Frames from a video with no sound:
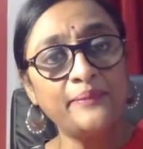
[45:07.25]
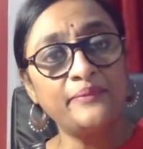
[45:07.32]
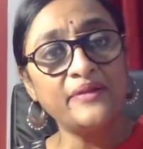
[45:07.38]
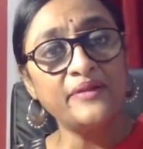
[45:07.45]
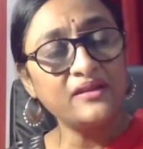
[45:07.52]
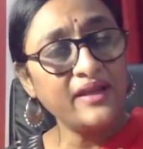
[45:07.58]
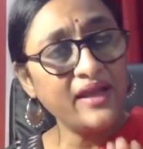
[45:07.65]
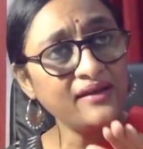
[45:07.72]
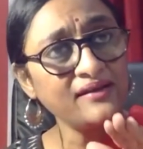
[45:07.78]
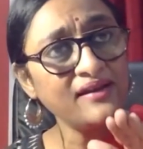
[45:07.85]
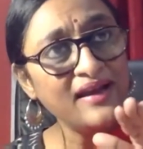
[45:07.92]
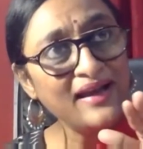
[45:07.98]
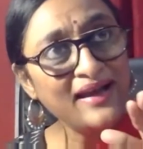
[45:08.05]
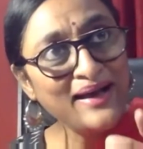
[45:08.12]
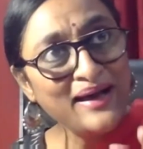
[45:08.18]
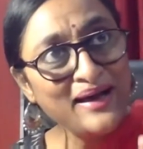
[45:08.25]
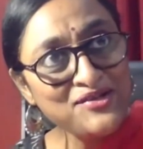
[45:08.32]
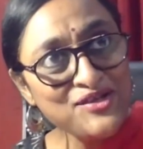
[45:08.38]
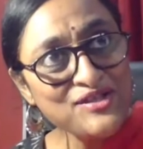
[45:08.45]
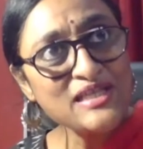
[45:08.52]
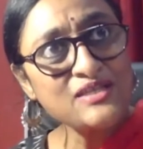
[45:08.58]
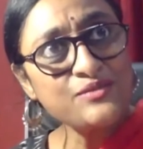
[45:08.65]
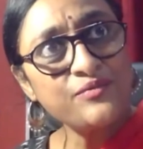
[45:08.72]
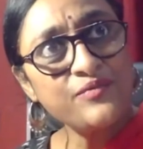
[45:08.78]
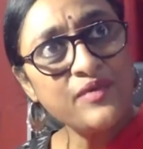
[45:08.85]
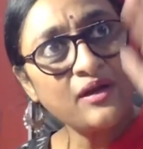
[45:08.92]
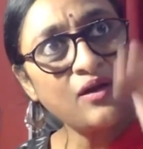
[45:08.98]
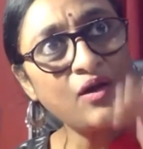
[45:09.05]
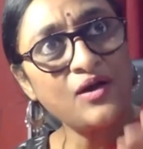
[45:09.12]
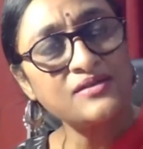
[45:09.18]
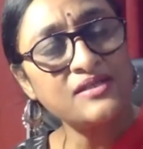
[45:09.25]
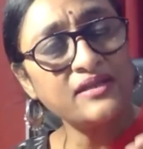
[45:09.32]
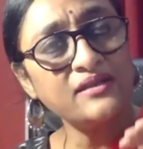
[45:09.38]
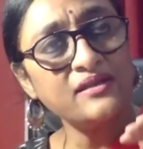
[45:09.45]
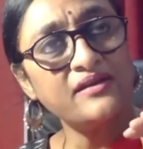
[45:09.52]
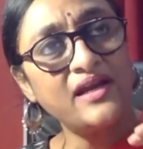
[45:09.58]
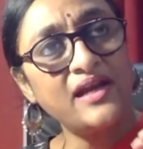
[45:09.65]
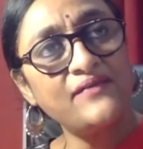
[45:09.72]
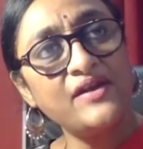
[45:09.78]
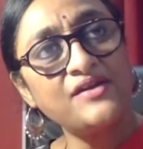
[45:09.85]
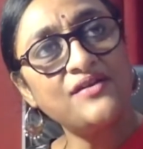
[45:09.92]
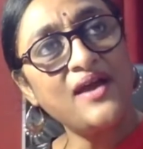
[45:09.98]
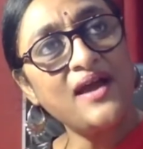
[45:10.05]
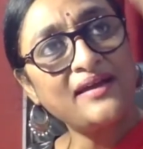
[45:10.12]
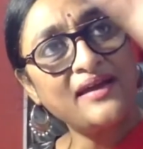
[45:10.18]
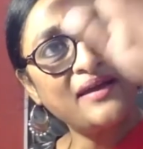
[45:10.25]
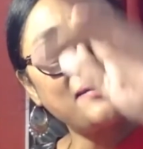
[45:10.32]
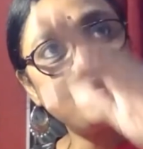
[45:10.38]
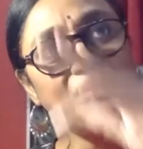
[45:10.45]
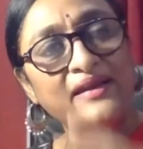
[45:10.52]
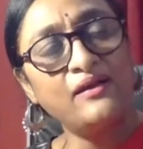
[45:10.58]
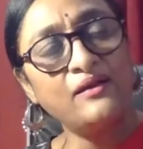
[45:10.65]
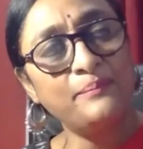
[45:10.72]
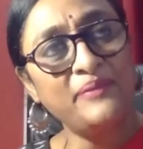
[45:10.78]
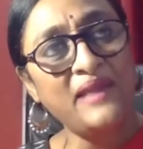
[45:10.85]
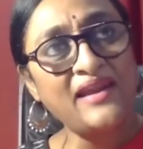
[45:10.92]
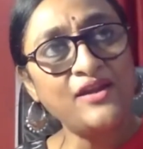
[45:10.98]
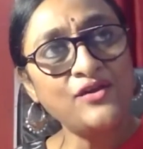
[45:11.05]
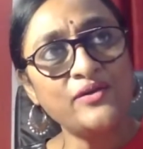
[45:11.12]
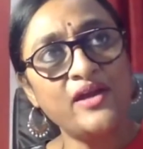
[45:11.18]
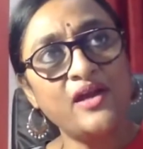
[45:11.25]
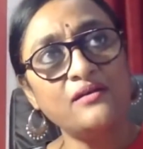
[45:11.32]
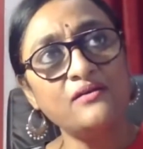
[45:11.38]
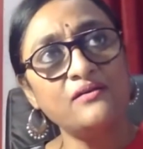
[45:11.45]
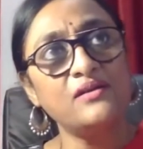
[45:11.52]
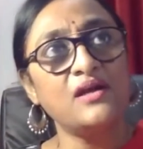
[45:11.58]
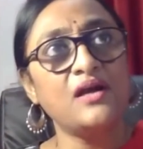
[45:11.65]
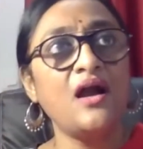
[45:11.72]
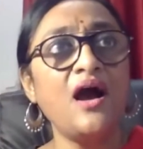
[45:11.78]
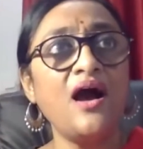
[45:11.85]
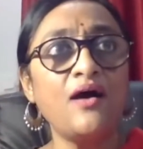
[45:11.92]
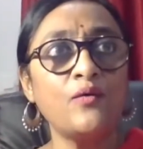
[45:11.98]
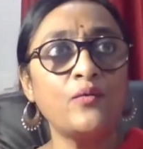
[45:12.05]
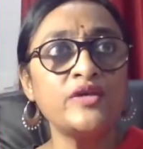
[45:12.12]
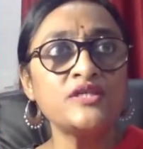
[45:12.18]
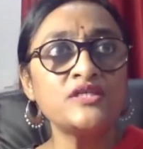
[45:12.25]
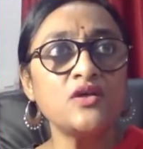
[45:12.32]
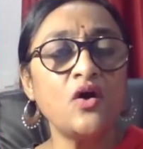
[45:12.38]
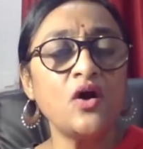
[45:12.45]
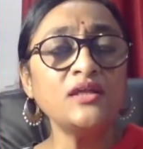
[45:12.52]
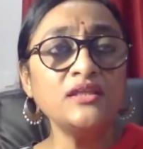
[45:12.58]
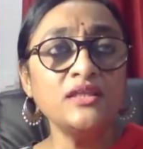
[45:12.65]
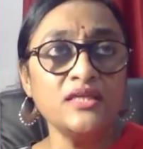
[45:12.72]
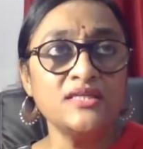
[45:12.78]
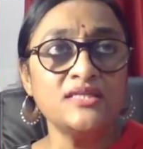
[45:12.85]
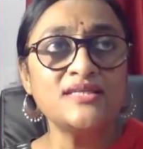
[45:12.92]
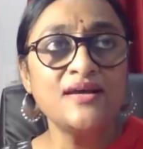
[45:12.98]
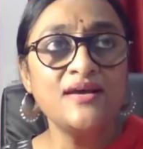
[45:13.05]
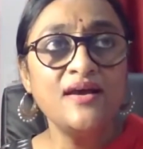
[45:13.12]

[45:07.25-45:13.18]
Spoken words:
But then just as we were crossing the railway track and planning to get into the car, we saw this